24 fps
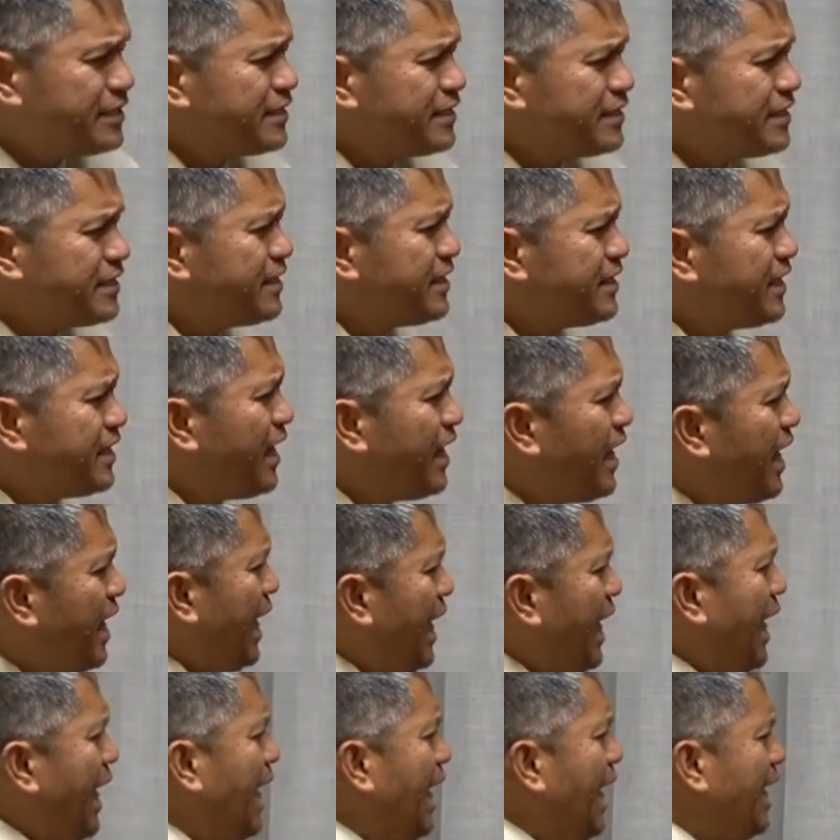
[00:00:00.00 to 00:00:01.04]
And
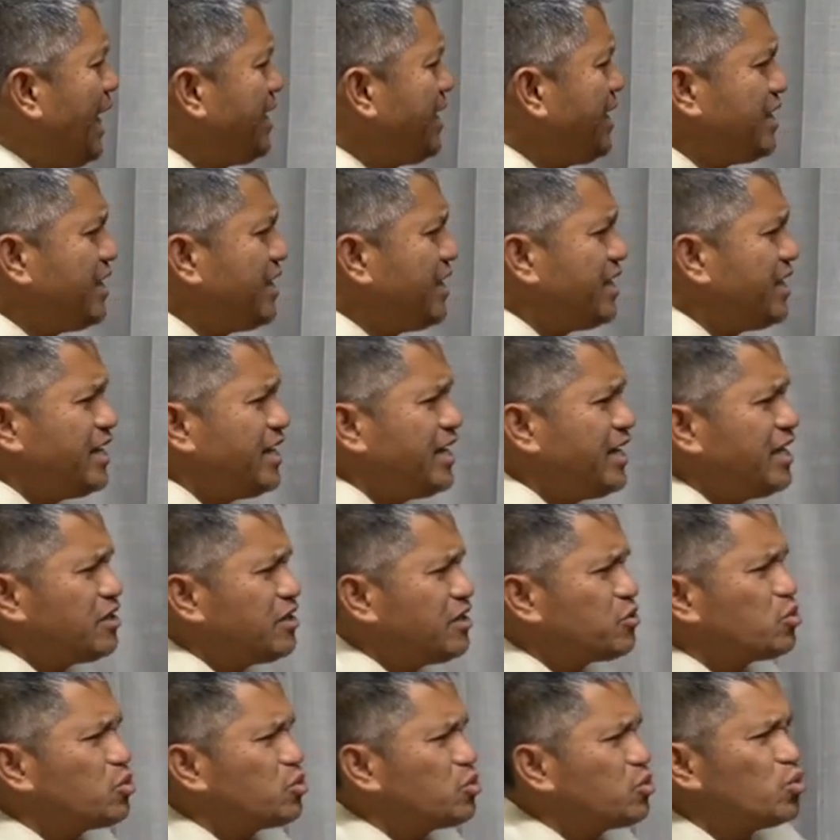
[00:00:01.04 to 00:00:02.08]
it will
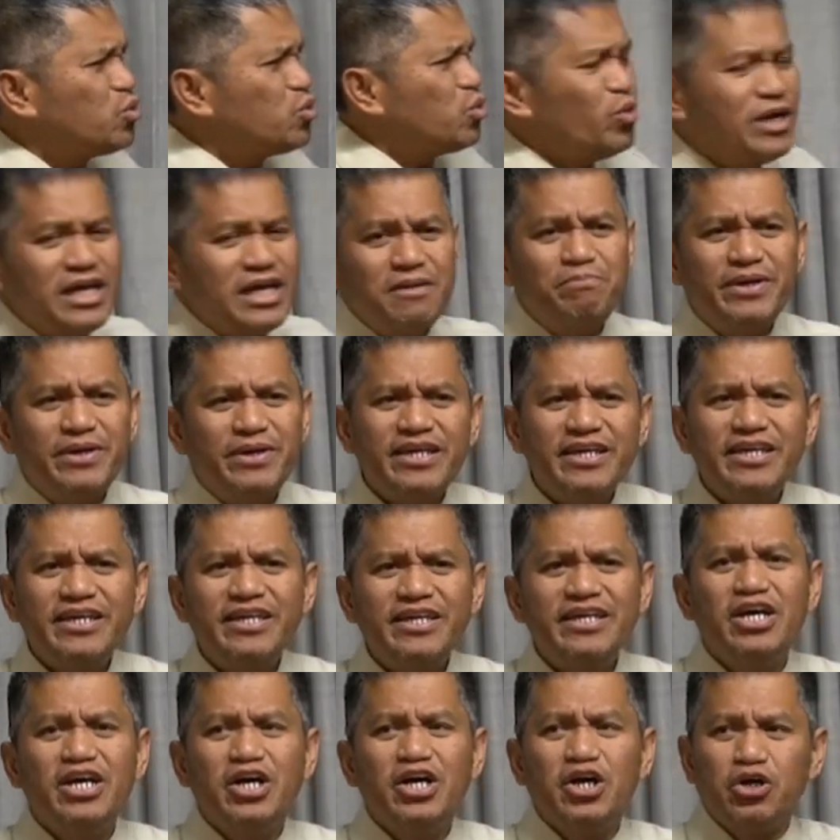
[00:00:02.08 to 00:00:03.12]
be
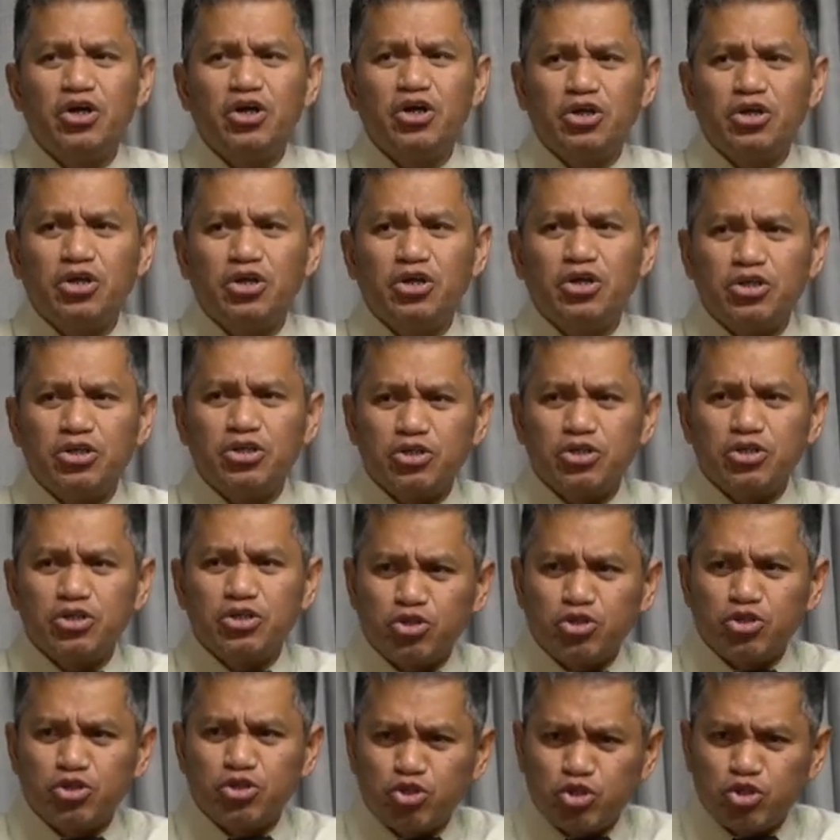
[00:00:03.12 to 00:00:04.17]
too
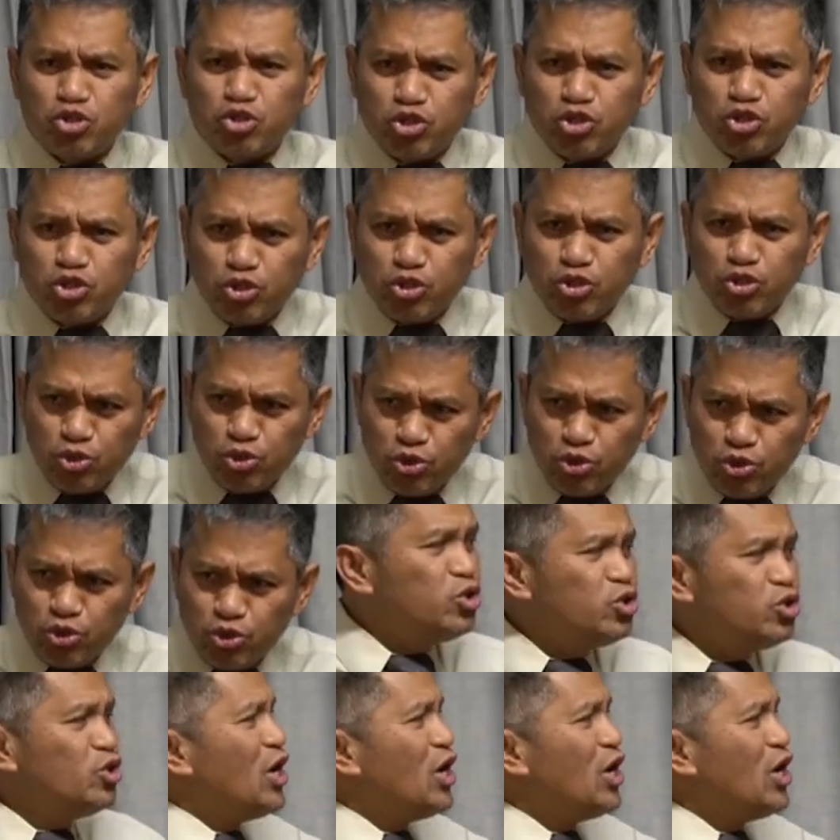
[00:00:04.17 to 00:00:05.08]
late for the